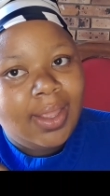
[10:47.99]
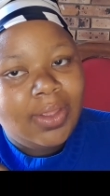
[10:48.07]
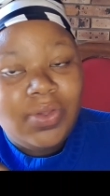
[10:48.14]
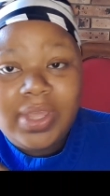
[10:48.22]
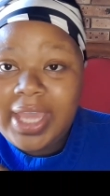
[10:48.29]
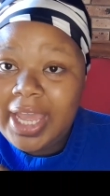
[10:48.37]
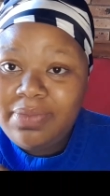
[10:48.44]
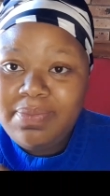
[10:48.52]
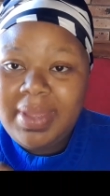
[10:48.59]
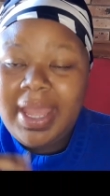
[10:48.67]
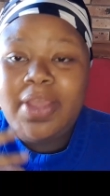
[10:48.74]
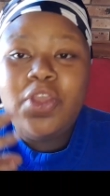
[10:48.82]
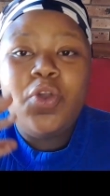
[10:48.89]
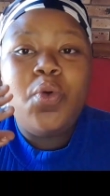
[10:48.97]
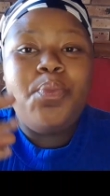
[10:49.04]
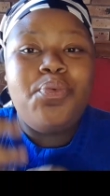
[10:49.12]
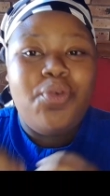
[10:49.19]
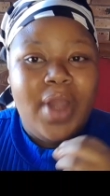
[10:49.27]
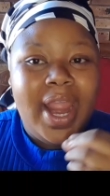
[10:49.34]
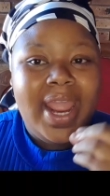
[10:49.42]
You get me? You
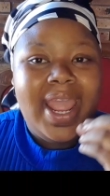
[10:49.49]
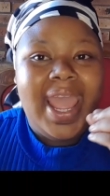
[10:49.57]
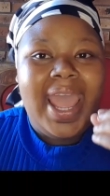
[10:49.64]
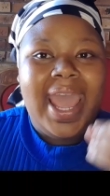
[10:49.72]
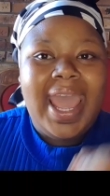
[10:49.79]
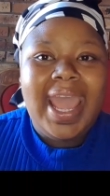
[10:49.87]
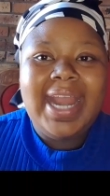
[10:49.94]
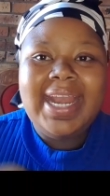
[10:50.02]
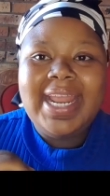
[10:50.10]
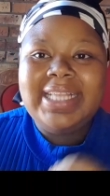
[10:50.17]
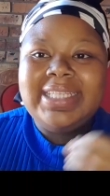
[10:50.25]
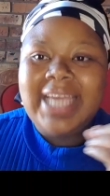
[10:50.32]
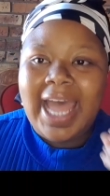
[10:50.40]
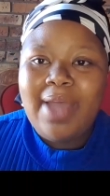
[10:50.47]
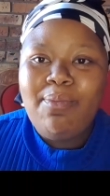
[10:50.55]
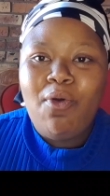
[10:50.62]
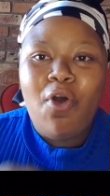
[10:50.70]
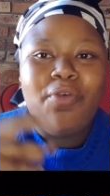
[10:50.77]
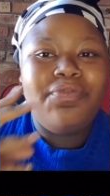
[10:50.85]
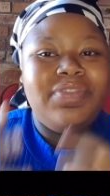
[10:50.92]
pray any time
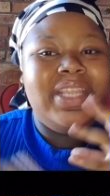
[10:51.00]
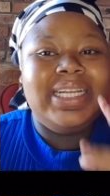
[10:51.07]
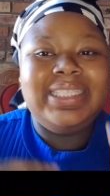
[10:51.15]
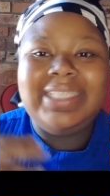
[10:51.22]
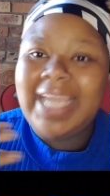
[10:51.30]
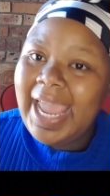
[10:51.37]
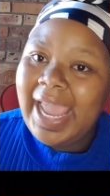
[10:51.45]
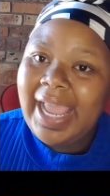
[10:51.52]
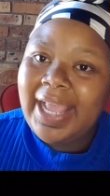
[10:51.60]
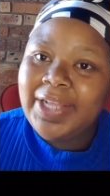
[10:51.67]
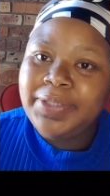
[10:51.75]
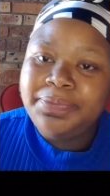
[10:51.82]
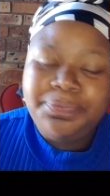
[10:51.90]
of the day.